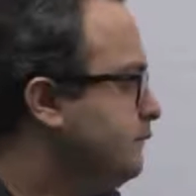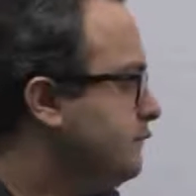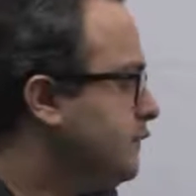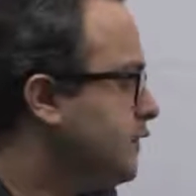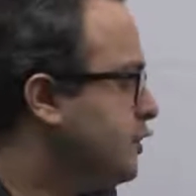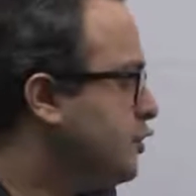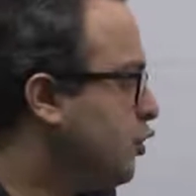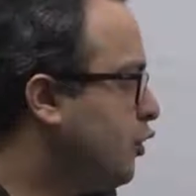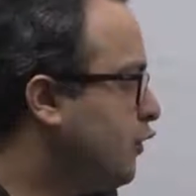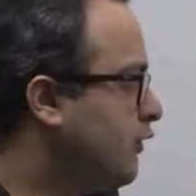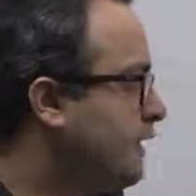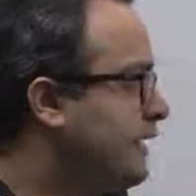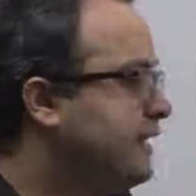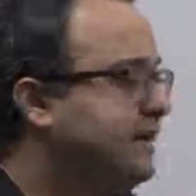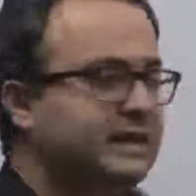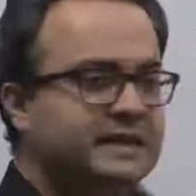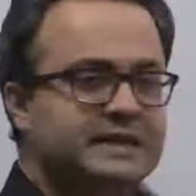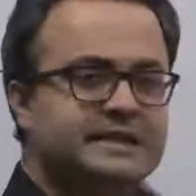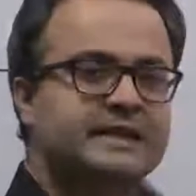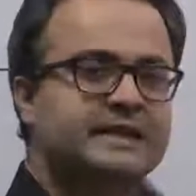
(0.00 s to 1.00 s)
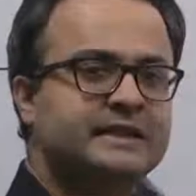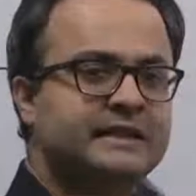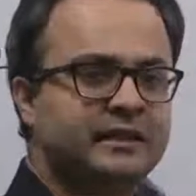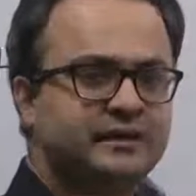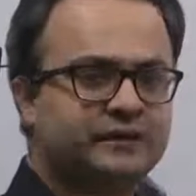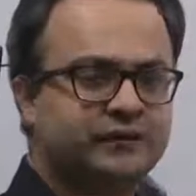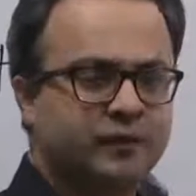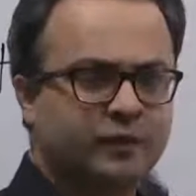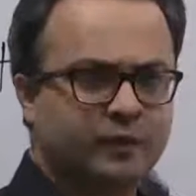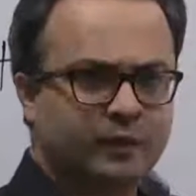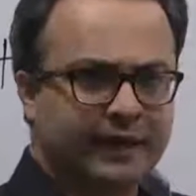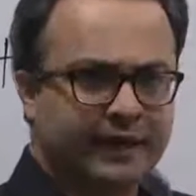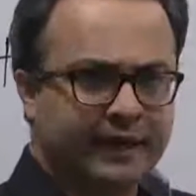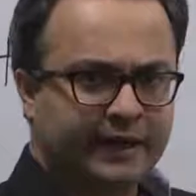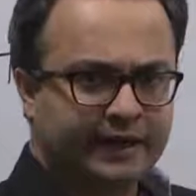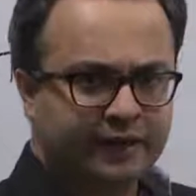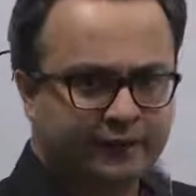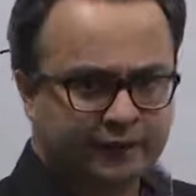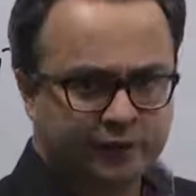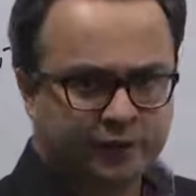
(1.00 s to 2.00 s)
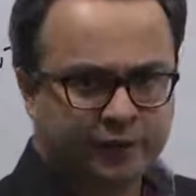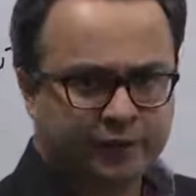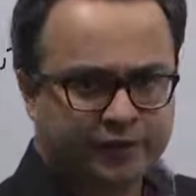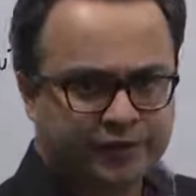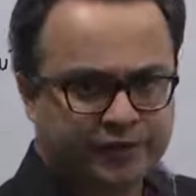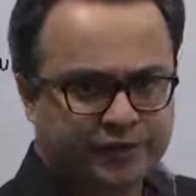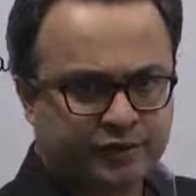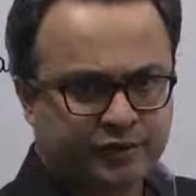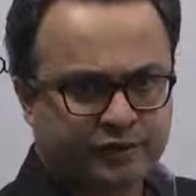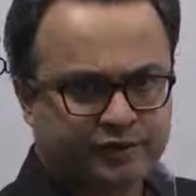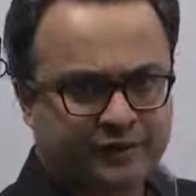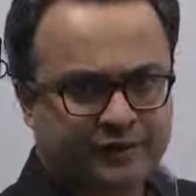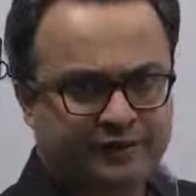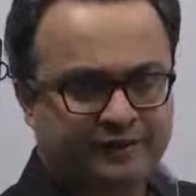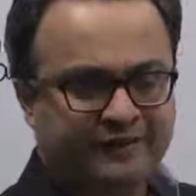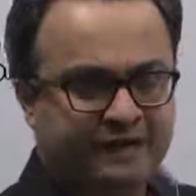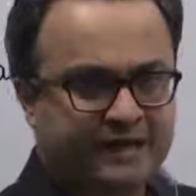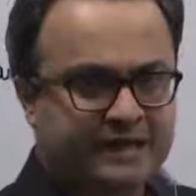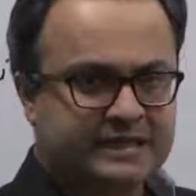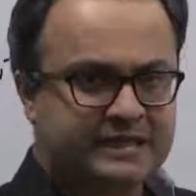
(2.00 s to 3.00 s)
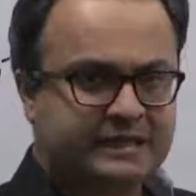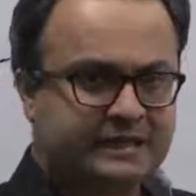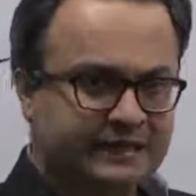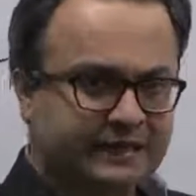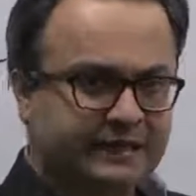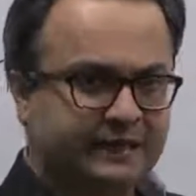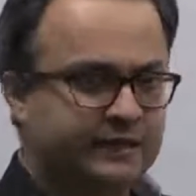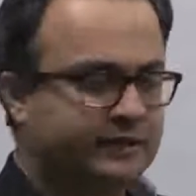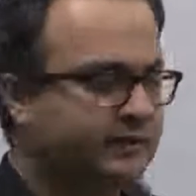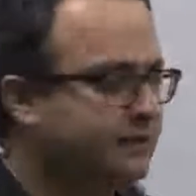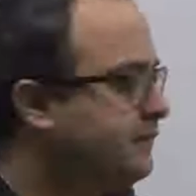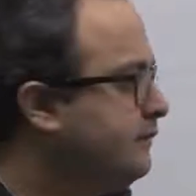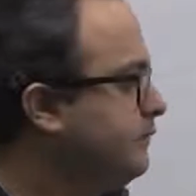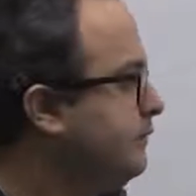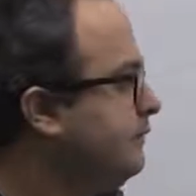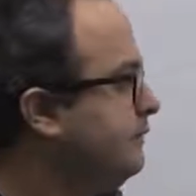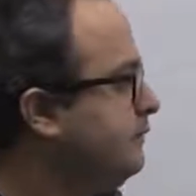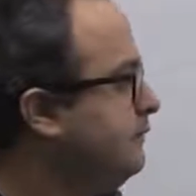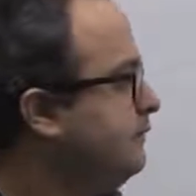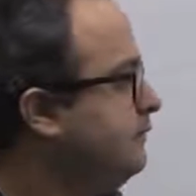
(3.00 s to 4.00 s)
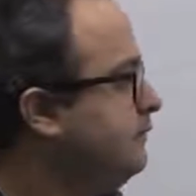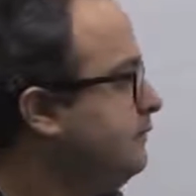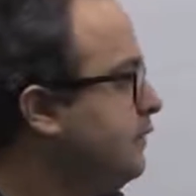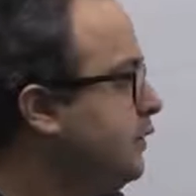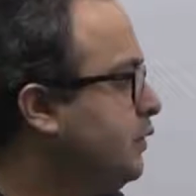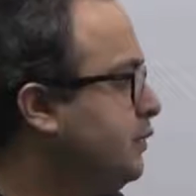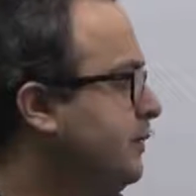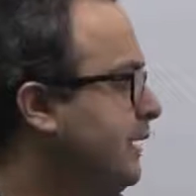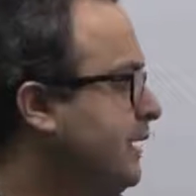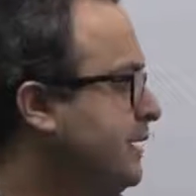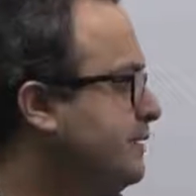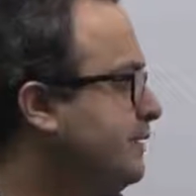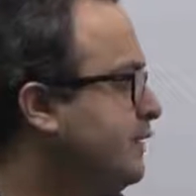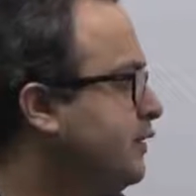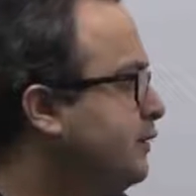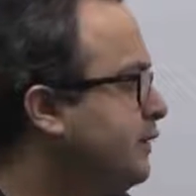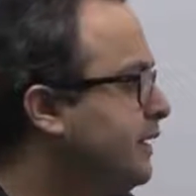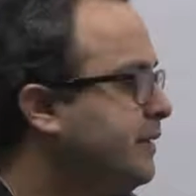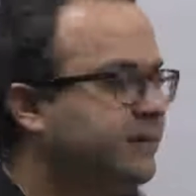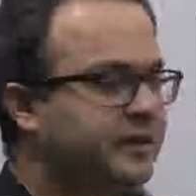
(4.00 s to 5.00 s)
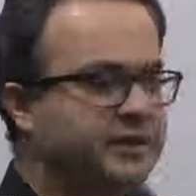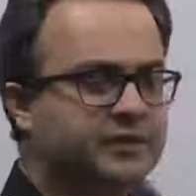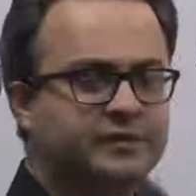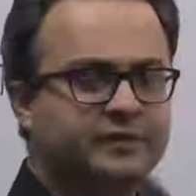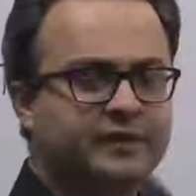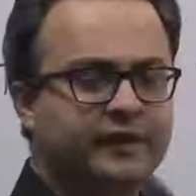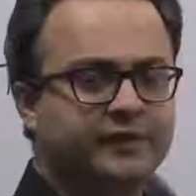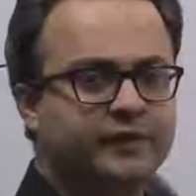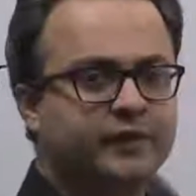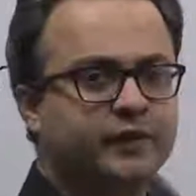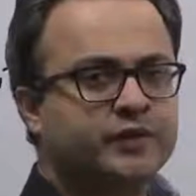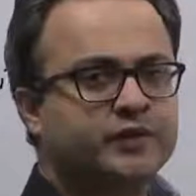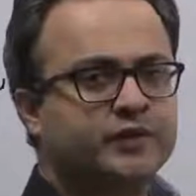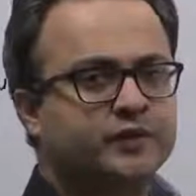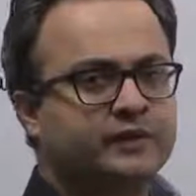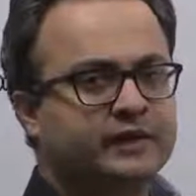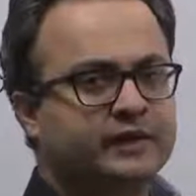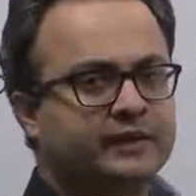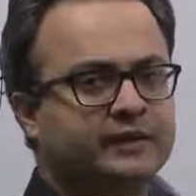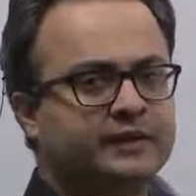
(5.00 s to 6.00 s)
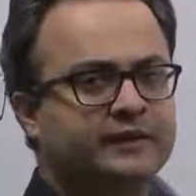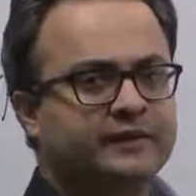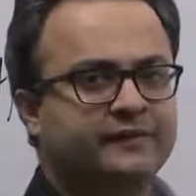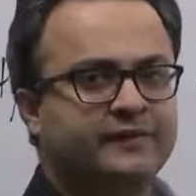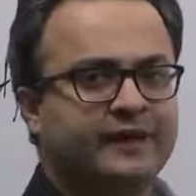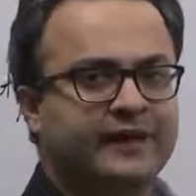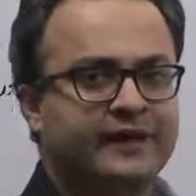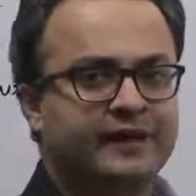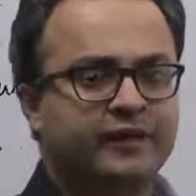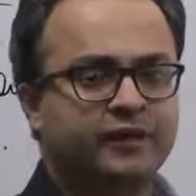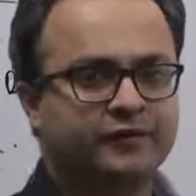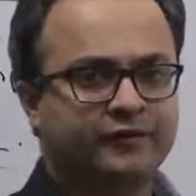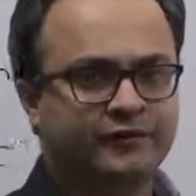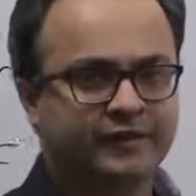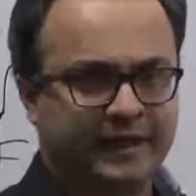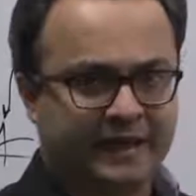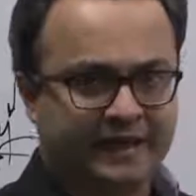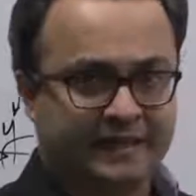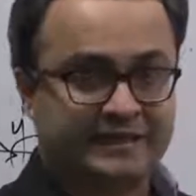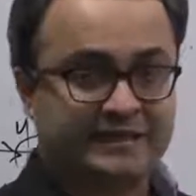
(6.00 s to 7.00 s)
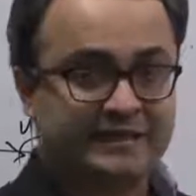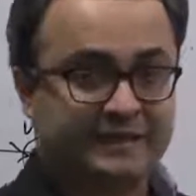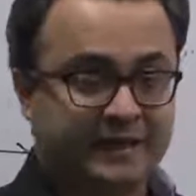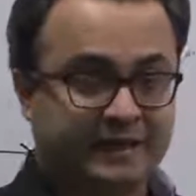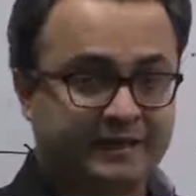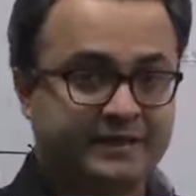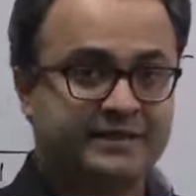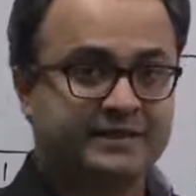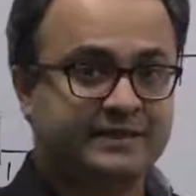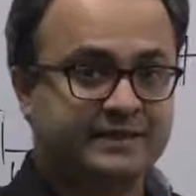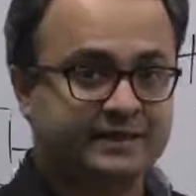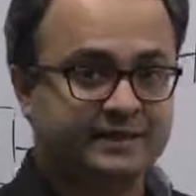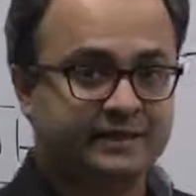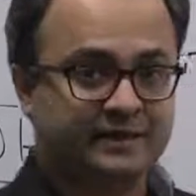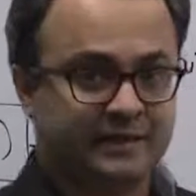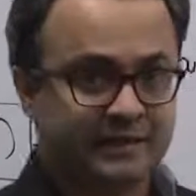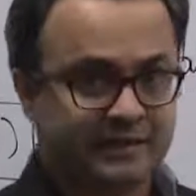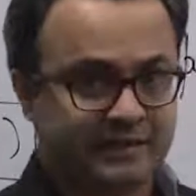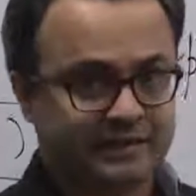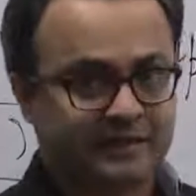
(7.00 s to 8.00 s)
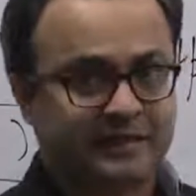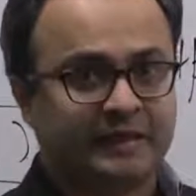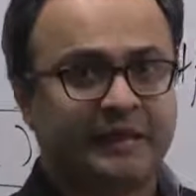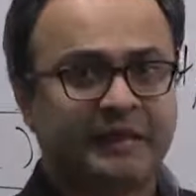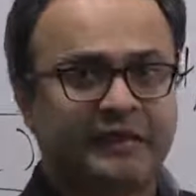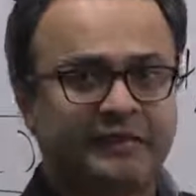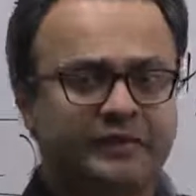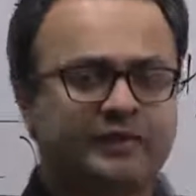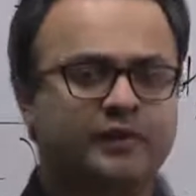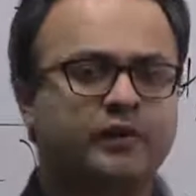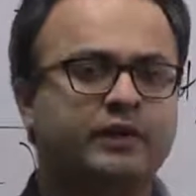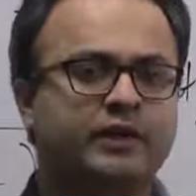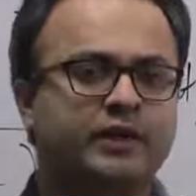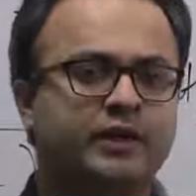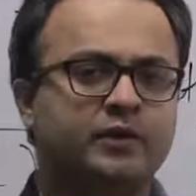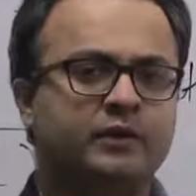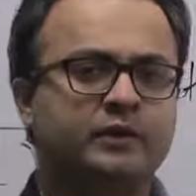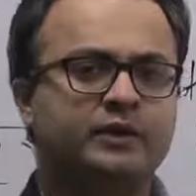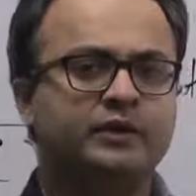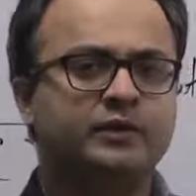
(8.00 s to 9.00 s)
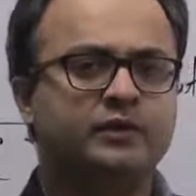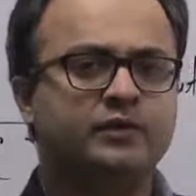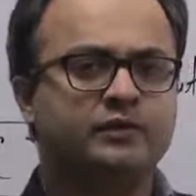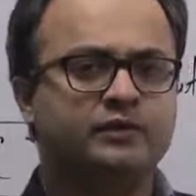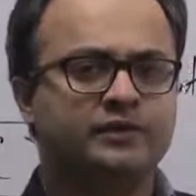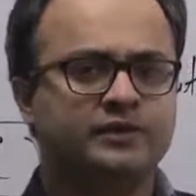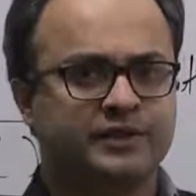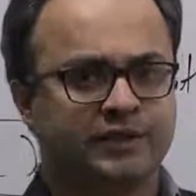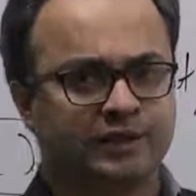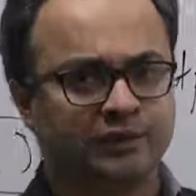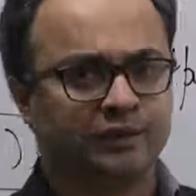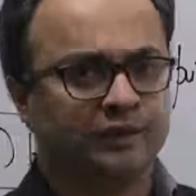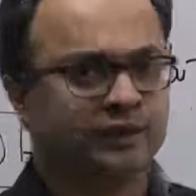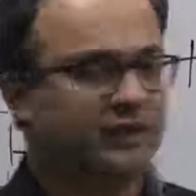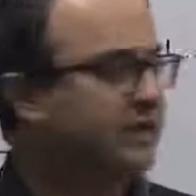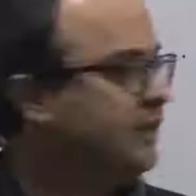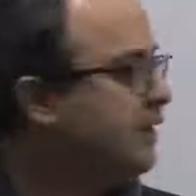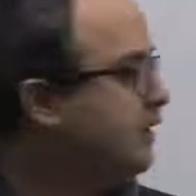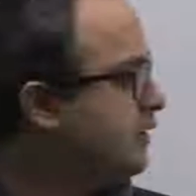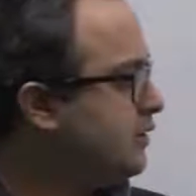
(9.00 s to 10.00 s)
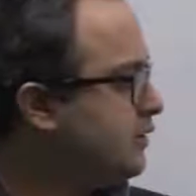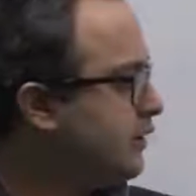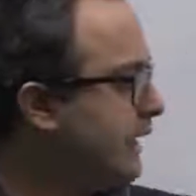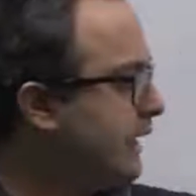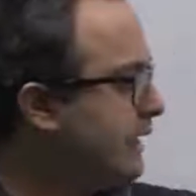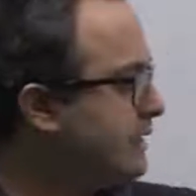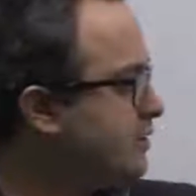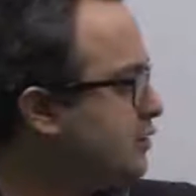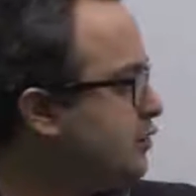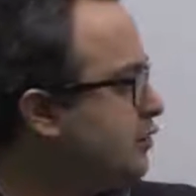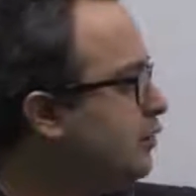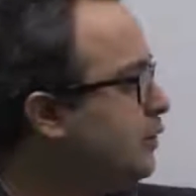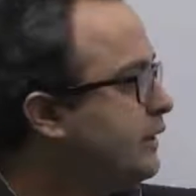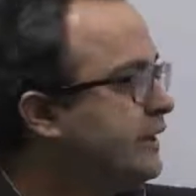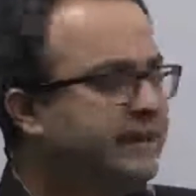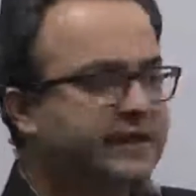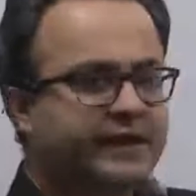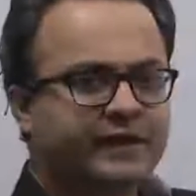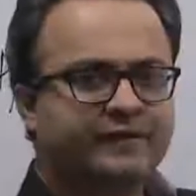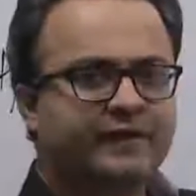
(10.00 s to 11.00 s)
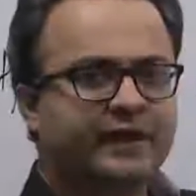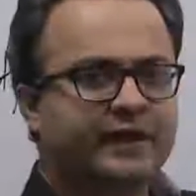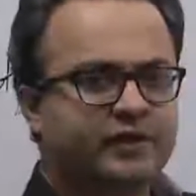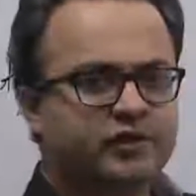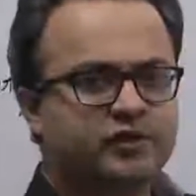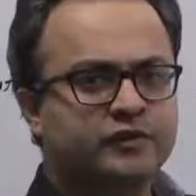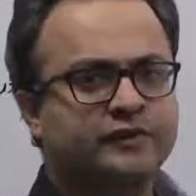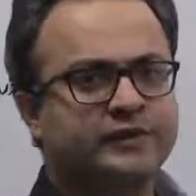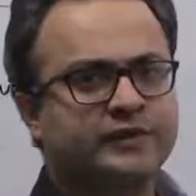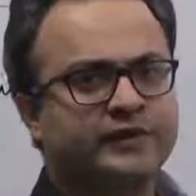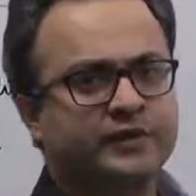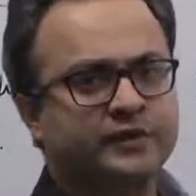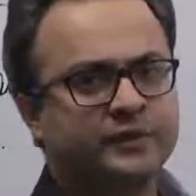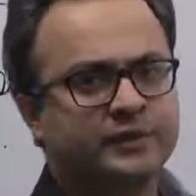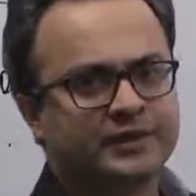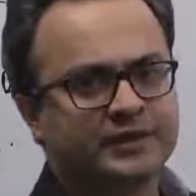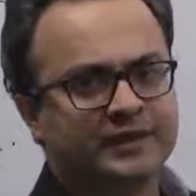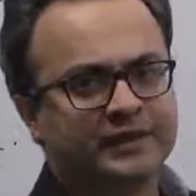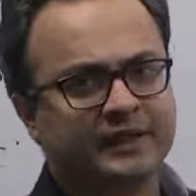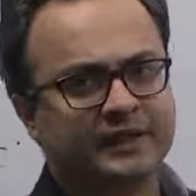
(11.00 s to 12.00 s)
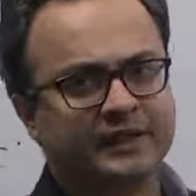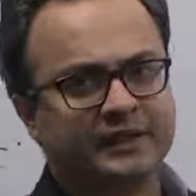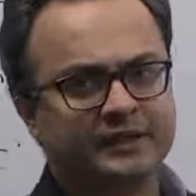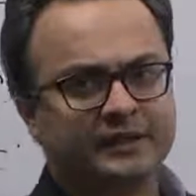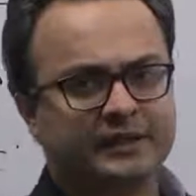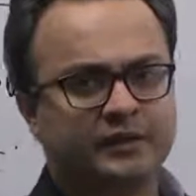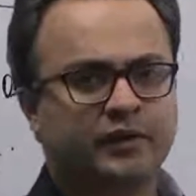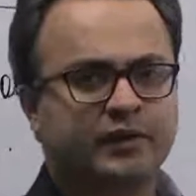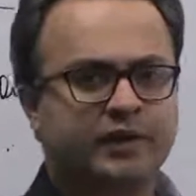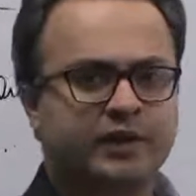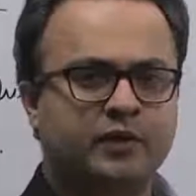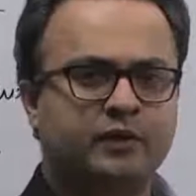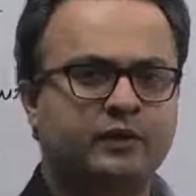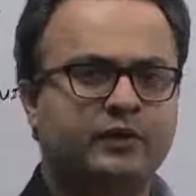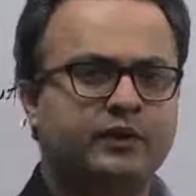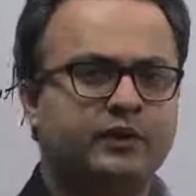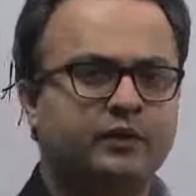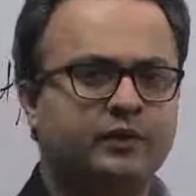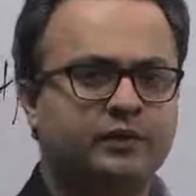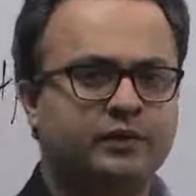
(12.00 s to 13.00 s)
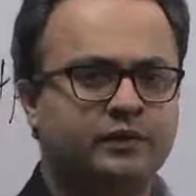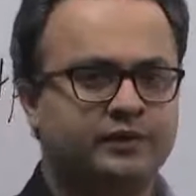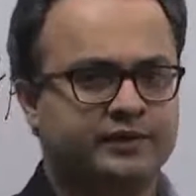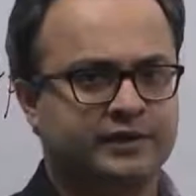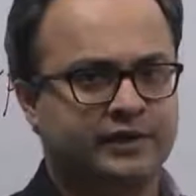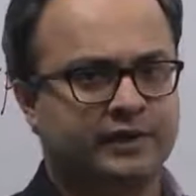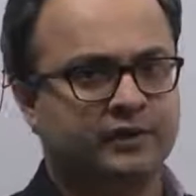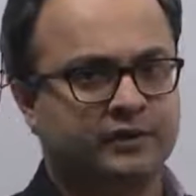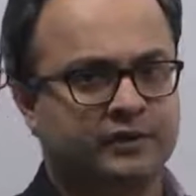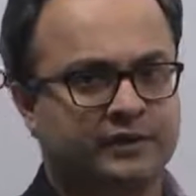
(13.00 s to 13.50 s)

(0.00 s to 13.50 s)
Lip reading: So over here I'll say that for y, if you want to ensure that y is real, you basically pretty much have to ensure that the value of x is greater than or equal to 0. So x should only take values over here which are greater than or equal to 0.